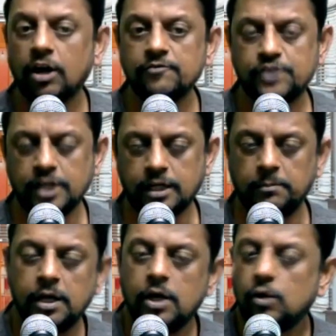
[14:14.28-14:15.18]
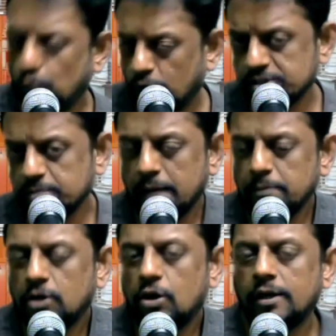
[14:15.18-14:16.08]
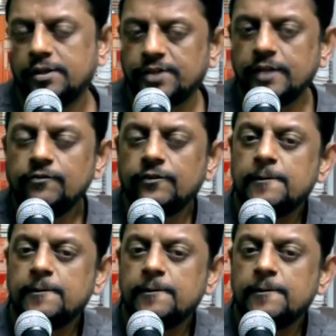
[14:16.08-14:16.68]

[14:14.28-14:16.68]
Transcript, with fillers: of Jacob? What does the Bible call itself?